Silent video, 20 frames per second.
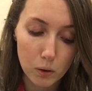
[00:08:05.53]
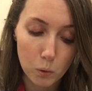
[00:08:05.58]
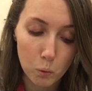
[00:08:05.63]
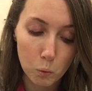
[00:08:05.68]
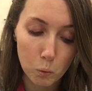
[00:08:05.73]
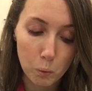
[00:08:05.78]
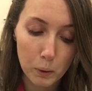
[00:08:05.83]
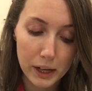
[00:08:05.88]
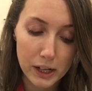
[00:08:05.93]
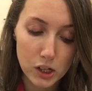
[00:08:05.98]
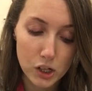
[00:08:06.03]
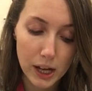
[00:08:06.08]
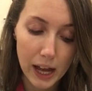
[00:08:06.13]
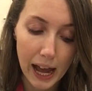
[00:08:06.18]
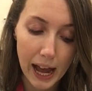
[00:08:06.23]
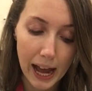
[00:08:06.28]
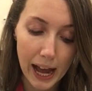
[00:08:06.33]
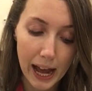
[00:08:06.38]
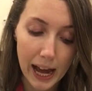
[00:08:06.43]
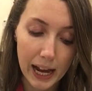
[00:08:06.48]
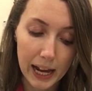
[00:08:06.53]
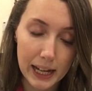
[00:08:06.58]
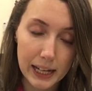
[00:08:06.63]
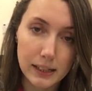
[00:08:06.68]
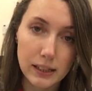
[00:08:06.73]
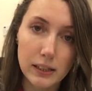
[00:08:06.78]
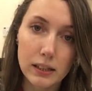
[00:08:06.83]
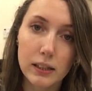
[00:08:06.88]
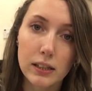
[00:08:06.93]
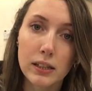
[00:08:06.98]
which
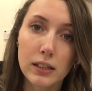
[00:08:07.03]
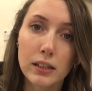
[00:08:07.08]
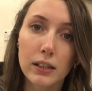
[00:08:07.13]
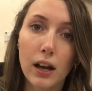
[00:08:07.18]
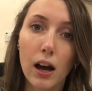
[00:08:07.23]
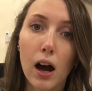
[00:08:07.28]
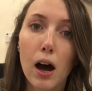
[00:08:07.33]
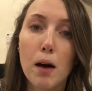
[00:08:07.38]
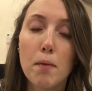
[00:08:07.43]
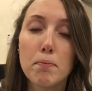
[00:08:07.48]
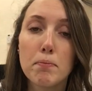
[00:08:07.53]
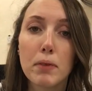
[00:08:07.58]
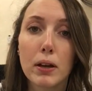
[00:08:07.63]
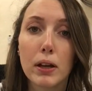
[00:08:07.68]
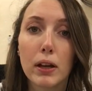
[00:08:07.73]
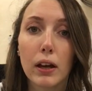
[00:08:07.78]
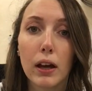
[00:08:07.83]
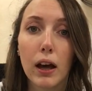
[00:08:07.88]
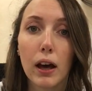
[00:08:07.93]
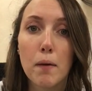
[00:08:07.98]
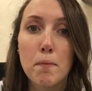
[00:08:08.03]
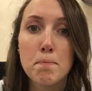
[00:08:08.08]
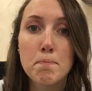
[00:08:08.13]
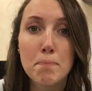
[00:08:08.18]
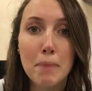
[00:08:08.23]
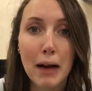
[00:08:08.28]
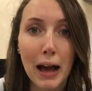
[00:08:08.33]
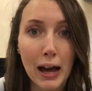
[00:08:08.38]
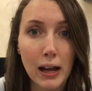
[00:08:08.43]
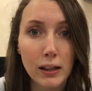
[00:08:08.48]
has some
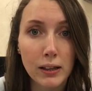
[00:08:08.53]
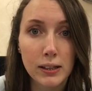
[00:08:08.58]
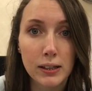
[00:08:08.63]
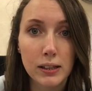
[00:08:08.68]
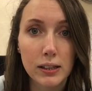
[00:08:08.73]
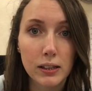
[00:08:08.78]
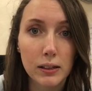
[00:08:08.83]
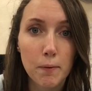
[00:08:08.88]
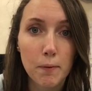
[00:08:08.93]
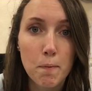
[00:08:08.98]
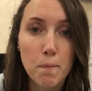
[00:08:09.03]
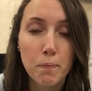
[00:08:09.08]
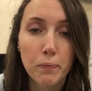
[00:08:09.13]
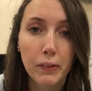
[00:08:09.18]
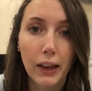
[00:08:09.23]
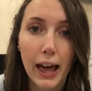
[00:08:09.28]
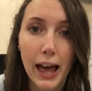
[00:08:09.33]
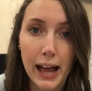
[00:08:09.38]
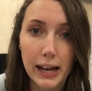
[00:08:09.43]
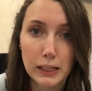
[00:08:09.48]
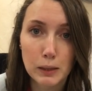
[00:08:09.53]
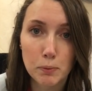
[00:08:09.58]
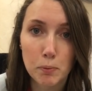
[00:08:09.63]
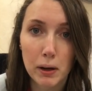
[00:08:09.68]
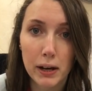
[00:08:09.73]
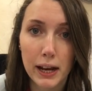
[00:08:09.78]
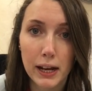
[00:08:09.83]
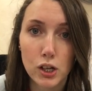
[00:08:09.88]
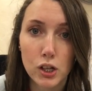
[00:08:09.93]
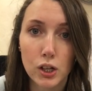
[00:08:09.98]
maths
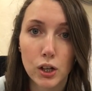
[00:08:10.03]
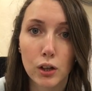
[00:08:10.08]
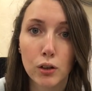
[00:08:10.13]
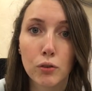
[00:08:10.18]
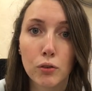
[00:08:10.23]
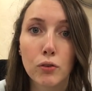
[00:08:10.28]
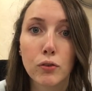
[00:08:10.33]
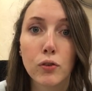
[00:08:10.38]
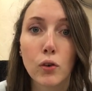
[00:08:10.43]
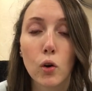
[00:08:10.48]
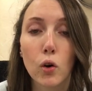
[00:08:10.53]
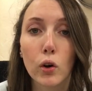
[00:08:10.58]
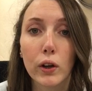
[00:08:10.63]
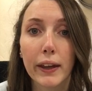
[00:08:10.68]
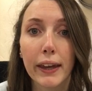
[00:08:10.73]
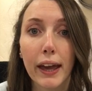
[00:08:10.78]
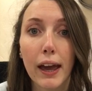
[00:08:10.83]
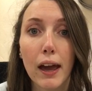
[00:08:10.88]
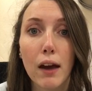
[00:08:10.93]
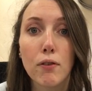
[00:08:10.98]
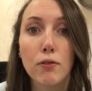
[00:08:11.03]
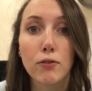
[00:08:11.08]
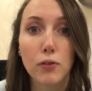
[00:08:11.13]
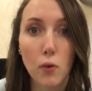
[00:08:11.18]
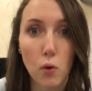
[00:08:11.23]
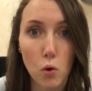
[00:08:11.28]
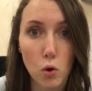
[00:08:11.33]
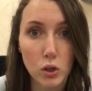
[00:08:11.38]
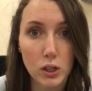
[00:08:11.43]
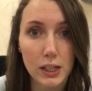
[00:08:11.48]
explanation for year
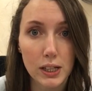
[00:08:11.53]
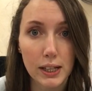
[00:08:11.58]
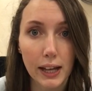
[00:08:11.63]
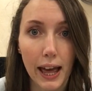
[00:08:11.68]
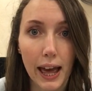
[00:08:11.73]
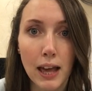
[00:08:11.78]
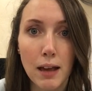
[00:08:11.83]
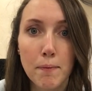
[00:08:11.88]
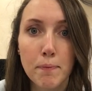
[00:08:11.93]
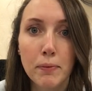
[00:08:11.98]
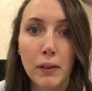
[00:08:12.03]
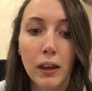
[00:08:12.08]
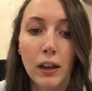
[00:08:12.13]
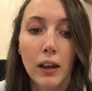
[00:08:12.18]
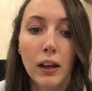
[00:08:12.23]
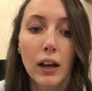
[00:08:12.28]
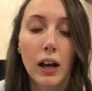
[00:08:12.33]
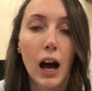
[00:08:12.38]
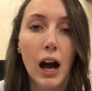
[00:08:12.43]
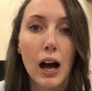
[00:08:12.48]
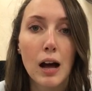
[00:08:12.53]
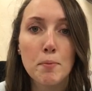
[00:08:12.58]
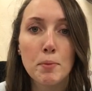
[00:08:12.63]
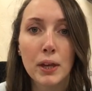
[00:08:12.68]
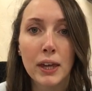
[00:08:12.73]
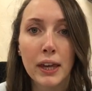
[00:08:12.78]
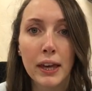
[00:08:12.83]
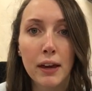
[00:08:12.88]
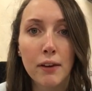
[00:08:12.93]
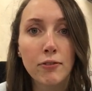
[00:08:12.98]
4 today.
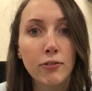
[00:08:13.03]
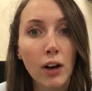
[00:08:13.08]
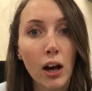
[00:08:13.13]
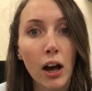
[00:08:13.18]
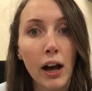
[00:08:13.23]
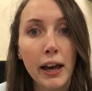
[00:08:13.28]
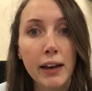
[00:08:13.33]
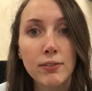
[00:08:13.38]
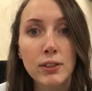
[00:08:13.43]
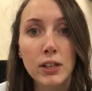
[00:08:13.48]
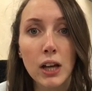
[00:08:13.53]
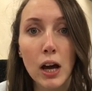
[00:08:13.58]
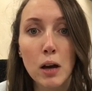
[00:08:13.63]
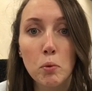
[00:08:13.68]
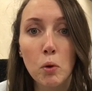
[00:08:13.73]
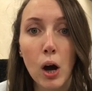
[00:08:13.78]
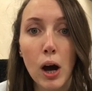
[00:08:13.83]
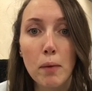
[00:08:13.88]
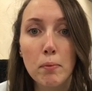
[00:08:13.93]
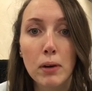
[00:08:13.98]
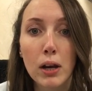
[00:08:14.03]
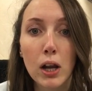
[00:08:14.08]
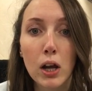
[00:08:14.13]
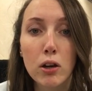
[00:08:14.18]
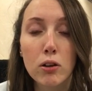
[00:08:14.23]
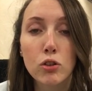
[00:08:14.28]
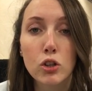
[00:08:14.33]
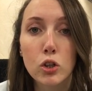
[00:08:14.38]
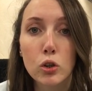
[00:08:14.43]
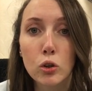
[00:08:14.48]
Year 5s, I will
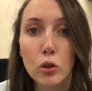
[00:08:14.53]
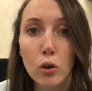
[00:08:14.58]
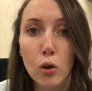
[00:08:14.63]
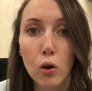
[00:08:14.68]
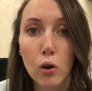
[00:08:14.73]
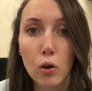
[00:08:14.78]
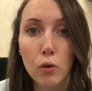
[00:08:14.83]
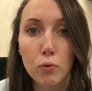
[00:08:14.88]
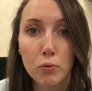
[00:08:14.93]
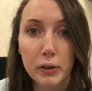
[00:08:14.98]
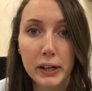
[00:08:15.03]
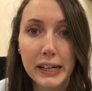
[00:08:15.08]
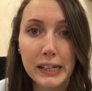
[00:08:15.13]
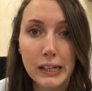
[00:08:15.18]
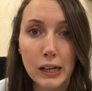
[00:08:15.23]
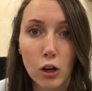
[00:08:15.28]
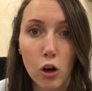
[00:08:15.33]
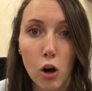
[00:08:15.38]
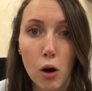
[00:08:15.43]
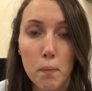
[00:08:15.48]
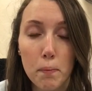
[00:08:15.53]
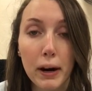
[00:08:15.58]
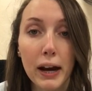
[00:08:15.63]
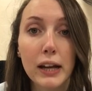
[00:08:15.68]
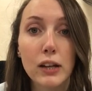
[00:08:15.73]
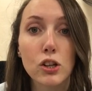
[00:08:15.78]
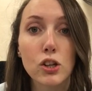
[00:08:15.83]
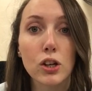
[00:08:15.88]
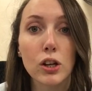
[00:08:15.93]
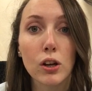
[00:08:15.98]
upload your reading
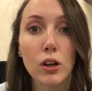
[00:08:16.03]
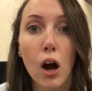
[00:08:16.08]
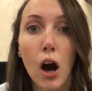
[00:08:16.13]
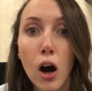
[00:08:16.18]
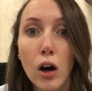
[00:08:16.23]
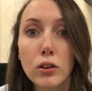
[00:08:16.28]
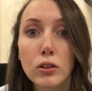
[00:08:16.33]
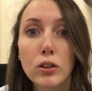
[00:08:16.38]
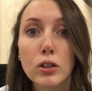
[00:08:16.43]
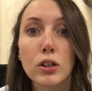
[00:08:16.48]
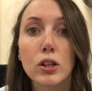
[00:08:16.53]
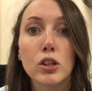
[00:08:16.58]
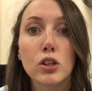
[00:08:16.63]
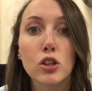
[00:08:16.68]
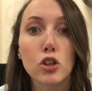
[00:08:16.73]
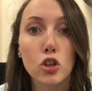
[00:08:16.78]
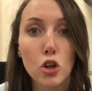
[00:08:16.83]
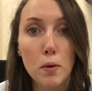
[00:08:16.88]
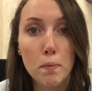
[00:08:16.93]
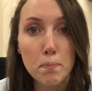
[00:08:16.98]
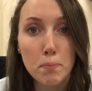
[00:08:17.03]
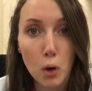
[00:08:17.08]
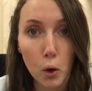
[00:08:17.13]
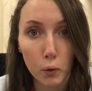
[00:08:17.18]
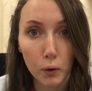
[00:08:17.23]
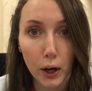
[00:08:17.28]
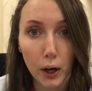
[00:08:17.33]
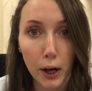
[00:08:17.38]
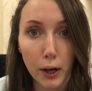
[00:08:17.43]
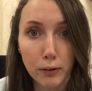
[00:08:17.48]
comprehension answers
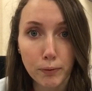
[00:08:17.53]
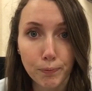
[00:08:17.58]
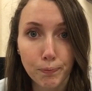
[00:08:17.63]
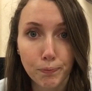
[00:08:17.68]
tomorrow,